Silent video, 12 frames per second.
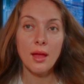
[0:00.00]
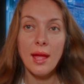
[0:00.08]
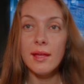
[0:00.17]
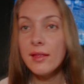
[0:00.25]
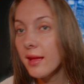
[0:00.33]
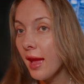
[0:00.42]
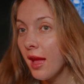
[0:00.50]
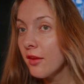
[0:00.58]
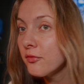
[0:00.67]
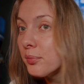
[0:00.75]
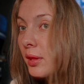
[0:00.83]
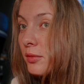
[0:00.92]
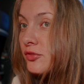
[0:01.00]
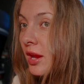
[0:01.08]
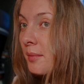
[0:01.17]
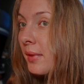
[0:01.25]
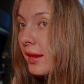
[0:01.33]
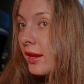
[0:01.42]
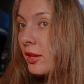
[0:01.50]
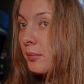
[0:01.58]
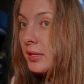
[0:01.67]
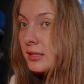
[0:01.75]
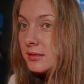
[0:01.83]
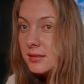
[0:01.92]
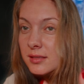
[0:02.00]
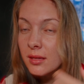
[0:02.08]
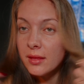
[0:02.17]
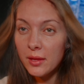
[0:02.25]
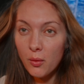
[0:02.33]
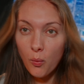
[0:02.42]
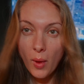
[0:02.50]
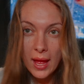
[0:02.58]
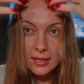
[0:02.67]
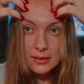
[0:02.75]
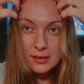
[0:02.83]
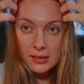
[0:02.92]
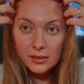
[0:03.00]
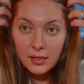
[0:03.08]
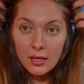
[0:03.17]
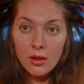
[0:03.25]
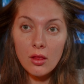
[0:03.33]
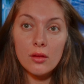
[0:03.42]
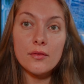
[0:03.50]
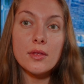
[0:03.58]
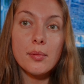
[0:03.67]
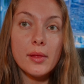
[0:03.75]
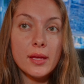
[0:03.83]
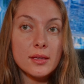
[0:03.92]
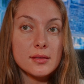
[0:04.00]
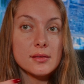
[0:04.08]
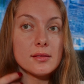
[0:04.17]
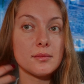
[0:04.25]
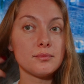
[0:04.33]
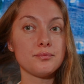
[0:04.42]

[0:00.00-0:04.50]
I like half blow dried my hair, but it's still like wet and all over the place.